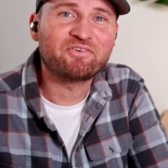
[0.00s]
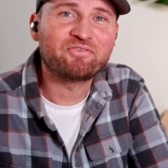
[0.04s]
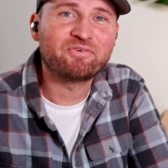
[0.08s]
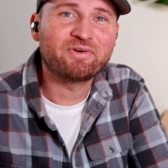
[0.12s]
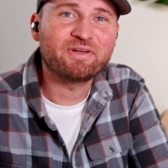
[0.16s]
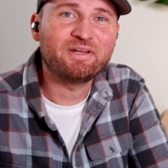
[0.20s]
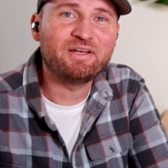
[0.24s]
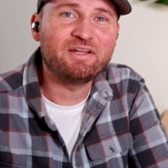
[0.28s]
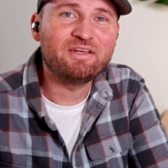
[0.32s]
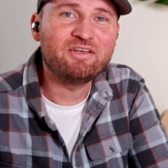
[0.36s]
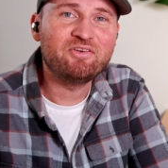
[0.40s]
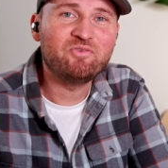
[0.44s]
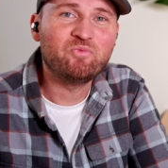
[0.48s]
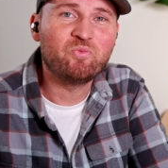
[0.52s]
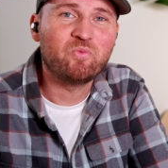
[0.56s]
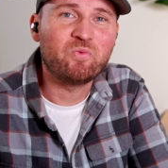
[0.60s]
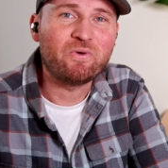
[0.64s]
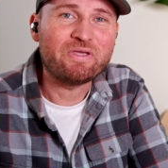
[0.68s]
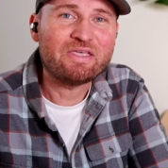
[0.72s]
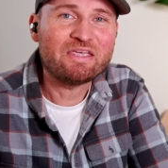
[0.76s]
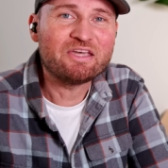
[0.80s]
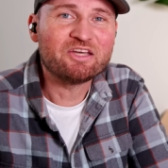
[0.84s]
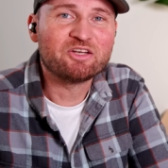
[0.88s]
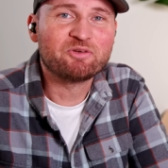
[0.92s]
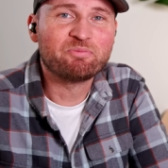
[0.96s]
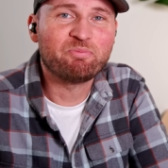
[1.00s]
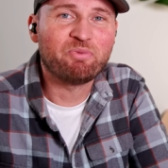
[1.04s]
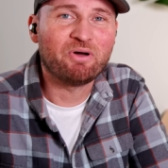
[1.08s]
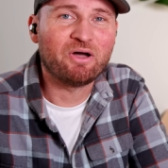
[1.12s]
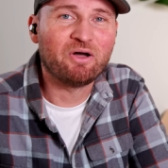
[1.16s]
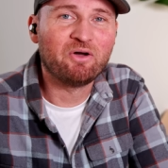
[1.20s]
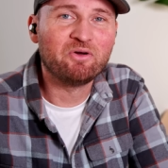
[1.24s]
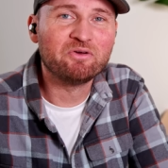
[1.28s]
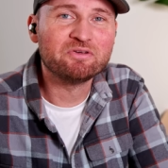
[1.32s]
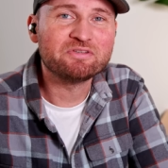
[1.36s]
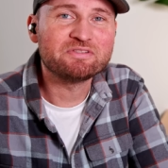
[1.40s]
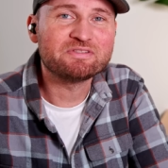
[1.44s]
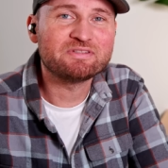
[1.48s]
really weird
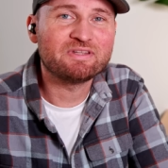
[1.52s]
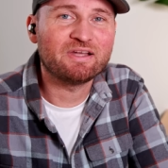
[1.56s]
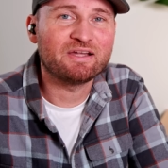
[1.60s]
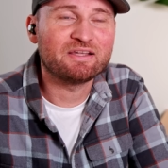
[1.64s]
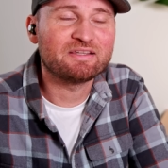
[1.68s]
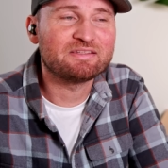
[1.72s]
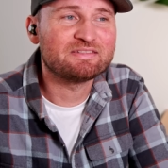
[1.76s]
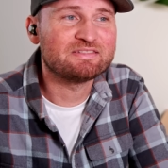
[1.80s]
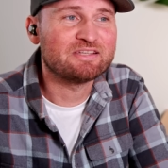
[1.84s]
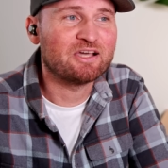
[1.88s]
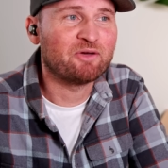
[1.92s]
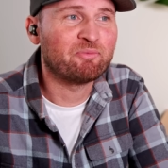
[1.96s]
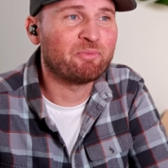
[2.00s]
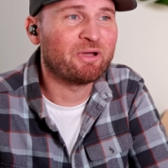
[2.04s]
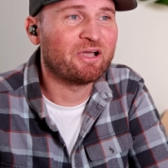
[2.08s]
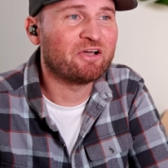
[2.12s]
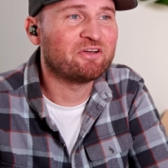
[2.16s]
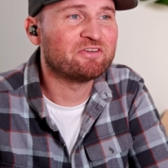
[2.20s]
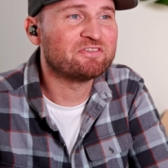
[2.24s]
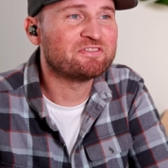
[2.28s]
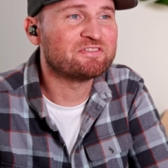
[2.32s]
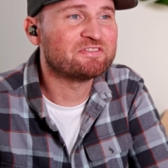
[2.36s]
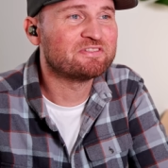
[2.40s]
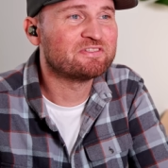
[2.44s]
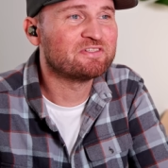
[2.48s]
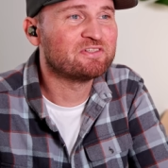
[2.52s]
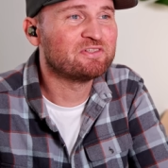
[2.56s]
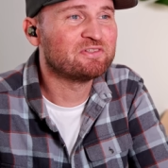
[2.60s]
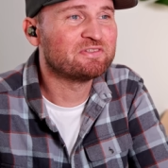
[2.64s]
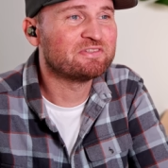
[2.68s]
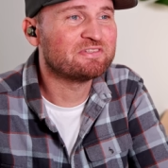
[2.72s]
pose that somehow still